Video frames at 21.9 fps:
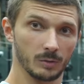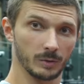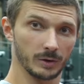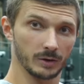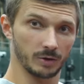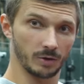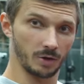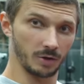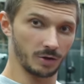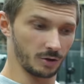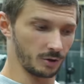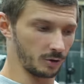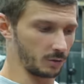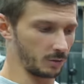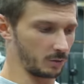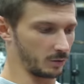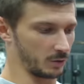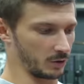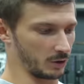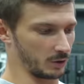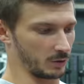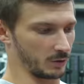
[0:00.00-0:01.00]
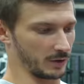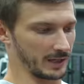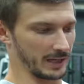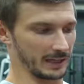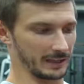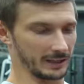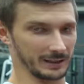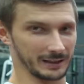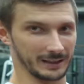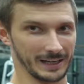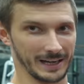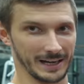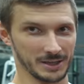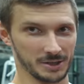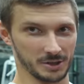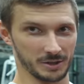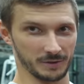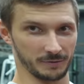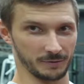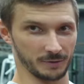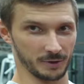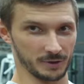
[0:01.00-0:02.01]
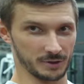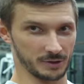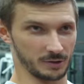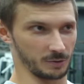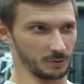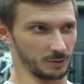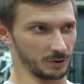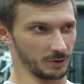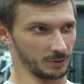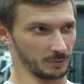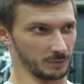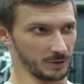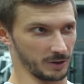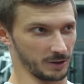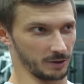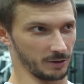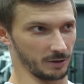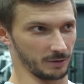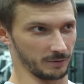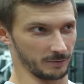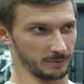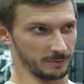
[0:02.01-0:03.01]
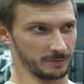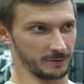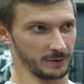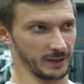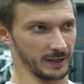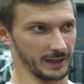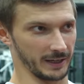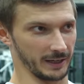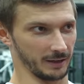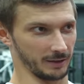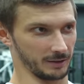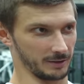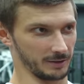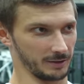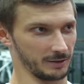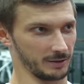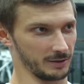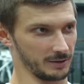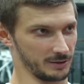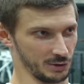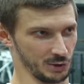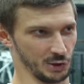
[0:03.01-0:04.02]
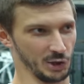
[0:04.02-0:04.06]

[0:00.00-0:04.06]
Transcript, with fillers: when you throw, you cannot catch the first coin with your free hand. It's